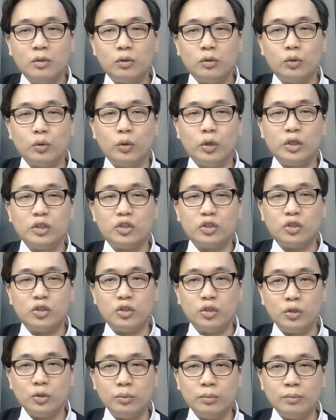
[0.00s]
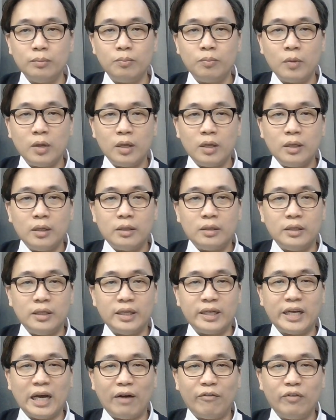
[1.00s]
to assume the
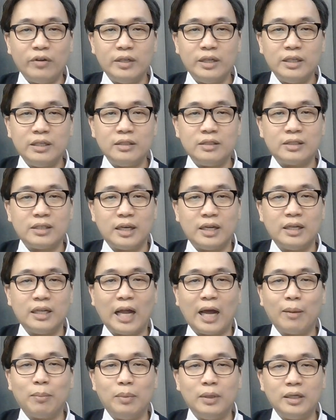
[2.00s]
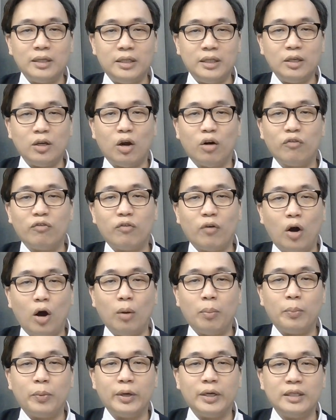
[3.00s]
governance and liability of
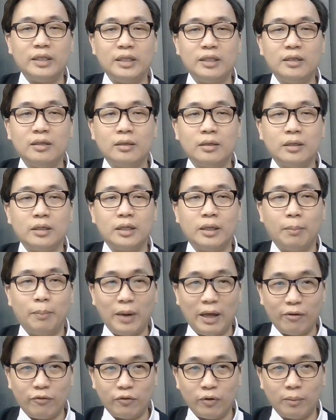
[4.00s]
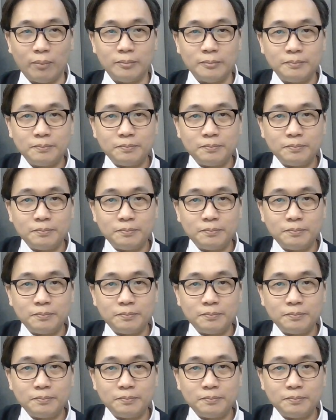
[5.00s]
operating the platform.